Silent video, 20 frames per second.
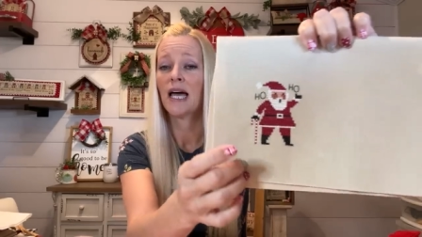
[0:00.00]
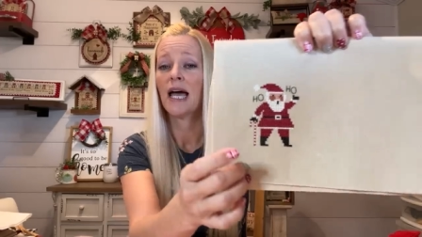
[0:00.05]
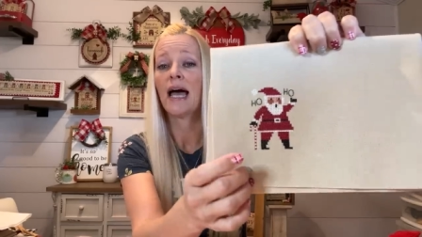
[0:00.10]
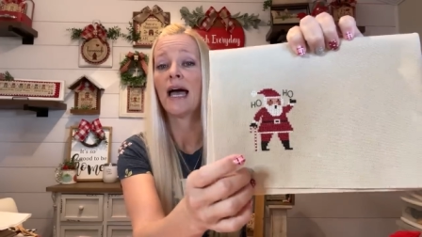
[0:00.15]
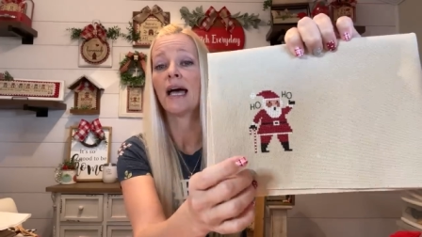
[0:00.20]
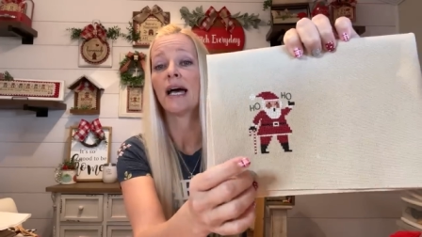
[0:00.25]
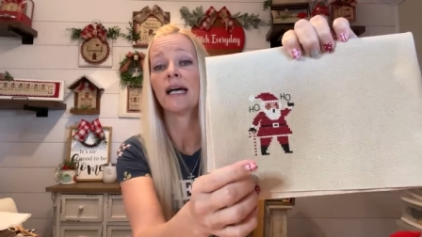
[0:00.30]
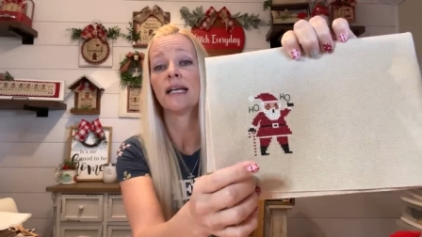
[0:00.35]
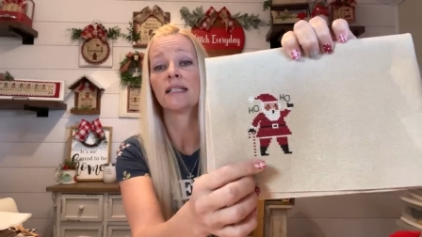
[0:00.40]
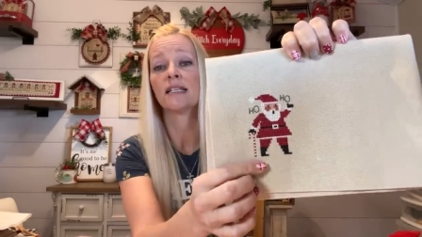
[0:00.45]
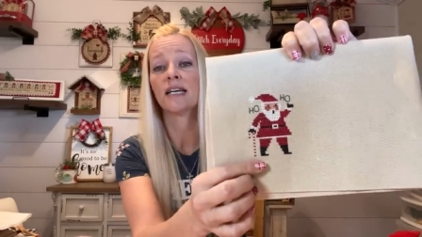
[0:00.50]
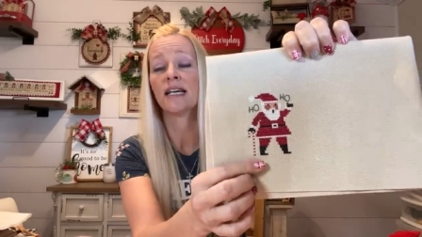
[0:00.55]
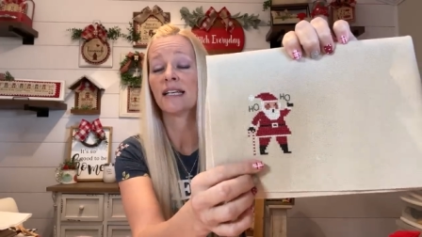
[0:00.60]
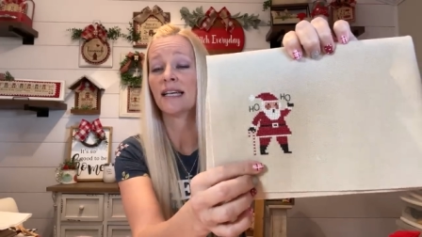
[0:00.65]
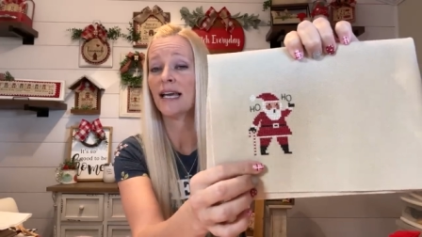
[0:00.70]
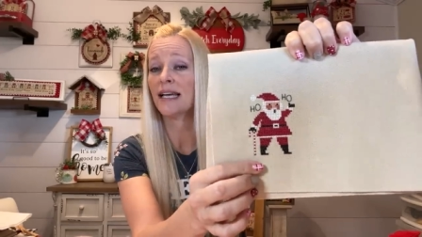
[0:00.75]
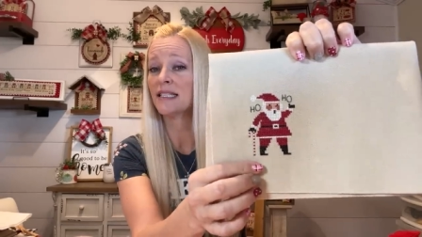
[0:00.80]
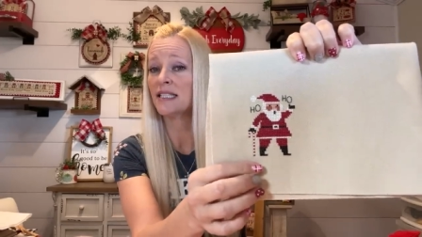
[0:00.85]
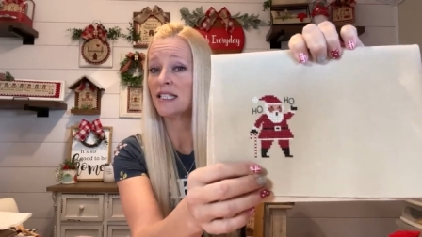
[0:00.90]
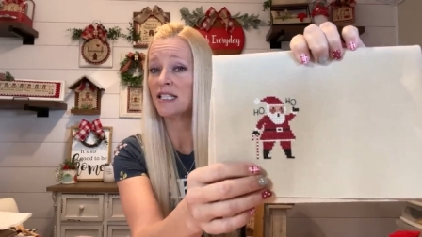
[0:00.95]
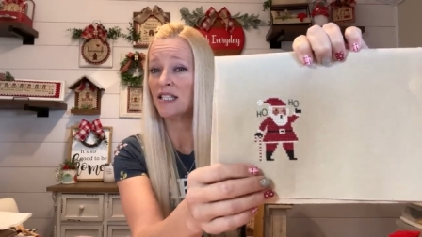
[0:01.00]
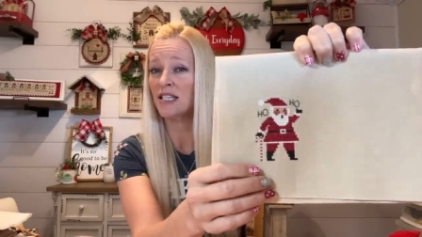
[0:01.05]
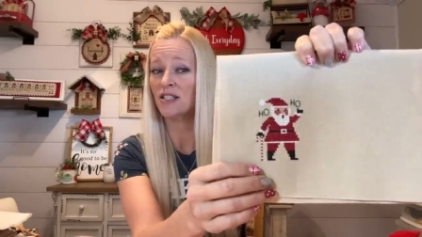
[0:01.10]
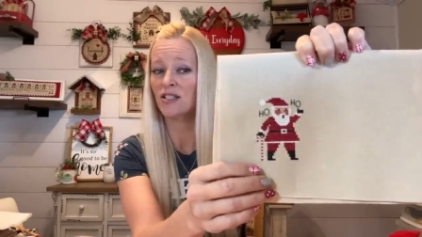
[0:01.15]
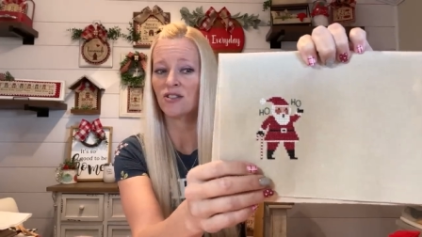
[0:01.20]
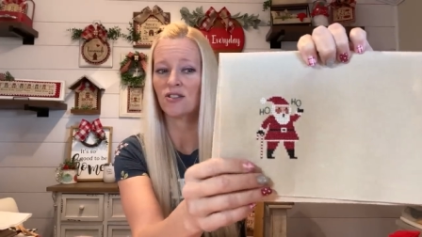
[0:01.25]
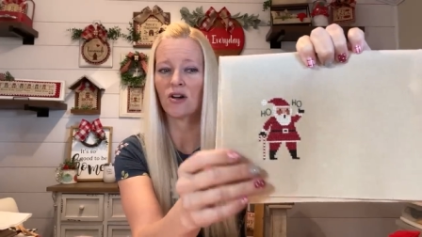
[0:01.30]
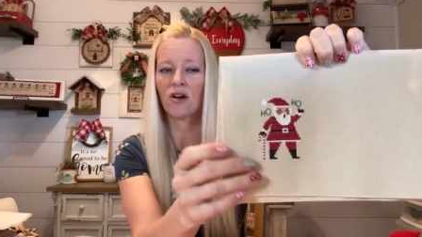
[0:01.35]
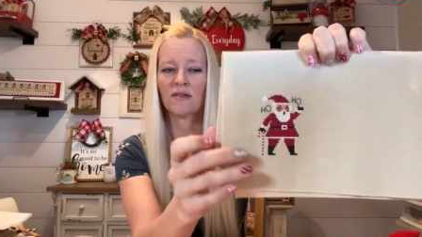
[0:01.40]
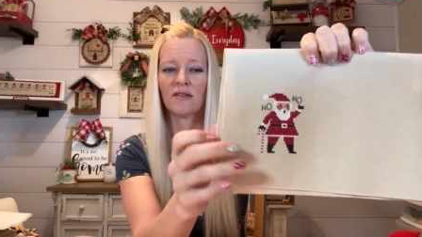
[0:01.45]
And again,
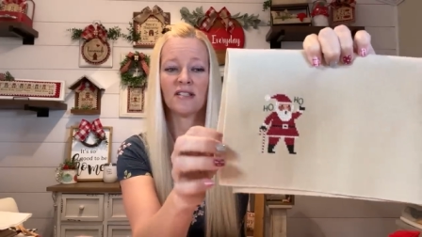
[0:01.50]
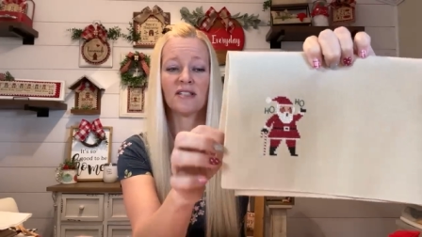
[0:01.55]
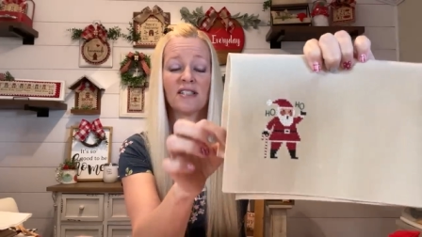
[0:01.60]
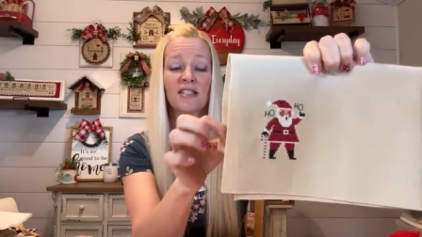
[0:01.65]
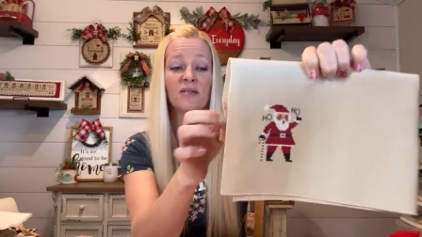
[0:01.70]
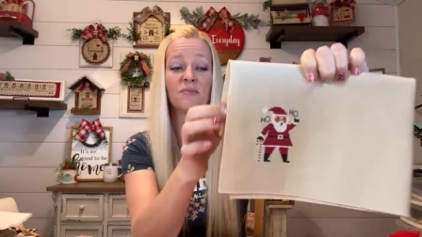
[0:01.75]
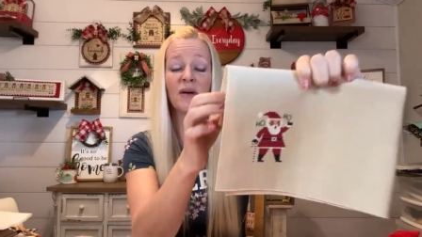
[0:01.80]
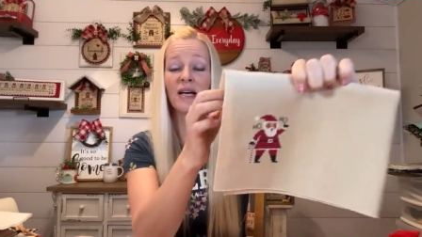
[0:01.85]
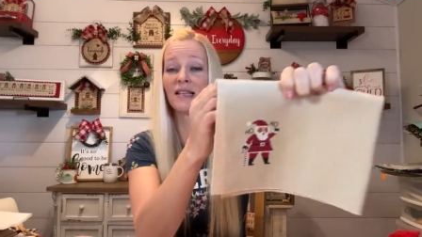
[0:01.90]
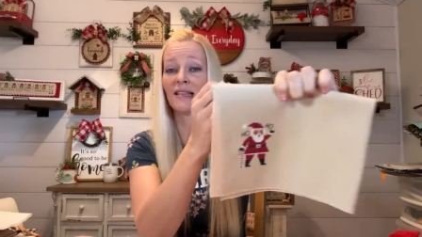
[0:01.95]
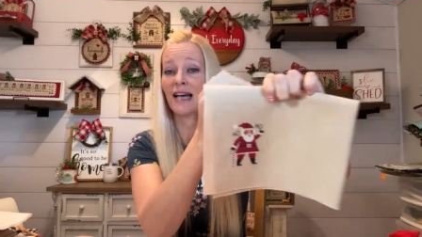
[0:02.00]
stitched, this is my